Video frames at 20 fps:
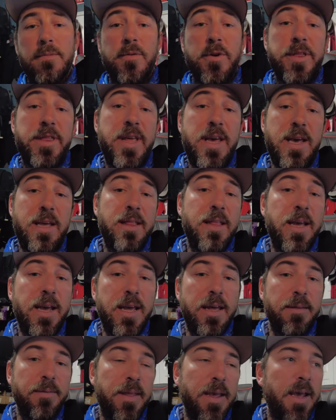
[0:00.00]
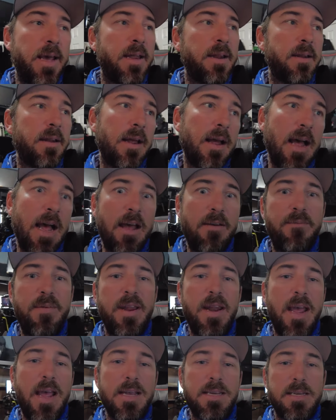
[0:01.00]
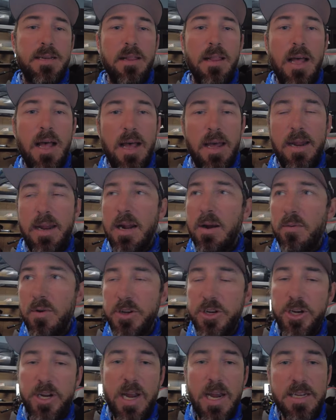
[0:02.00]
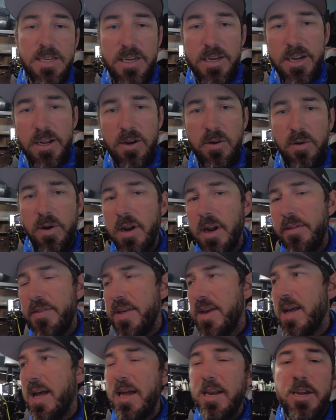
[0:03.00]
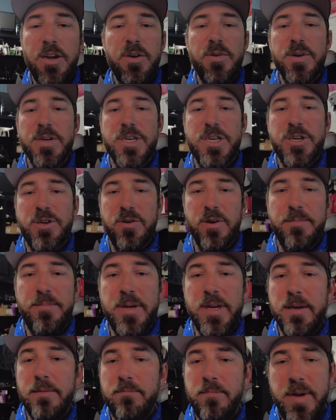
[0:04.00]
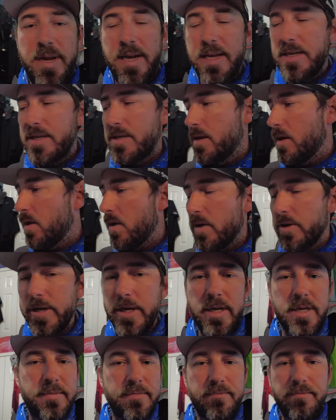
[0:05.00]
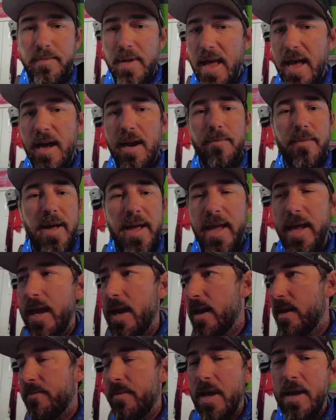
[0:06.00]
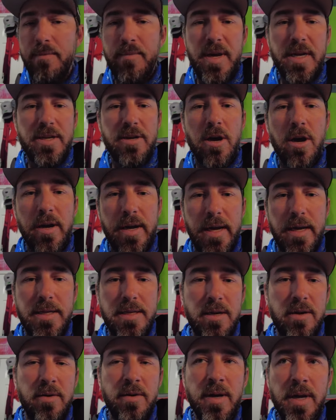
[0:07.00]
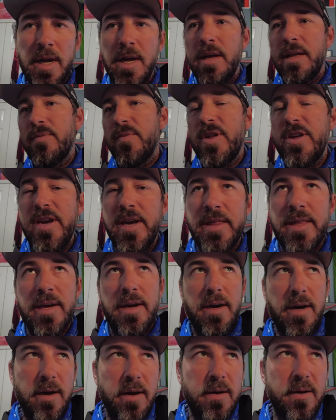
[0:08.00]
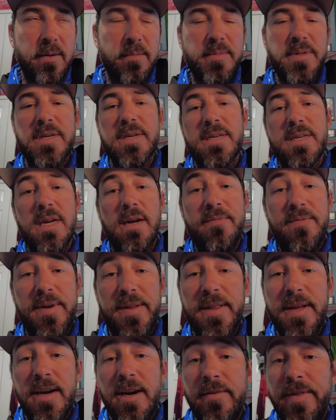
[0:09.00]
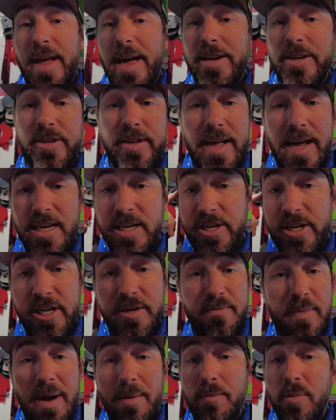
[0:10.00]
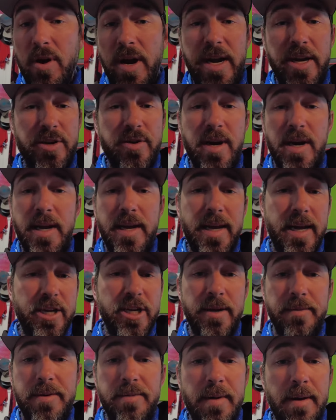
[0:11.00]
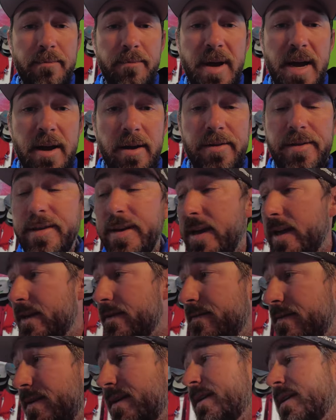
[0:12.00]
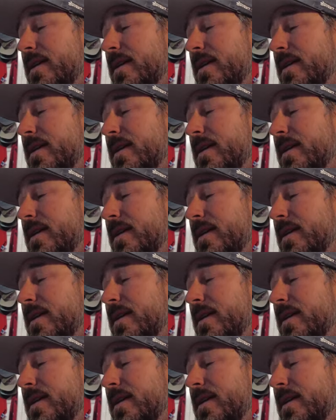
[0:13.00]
one thing that that i've been asked a lot and i want you guys to know nothing i do is scripted it's all just out of my head and, and me talking so when you get the ums and stuff in there that's that's just my brain trying to catch up to my mouth it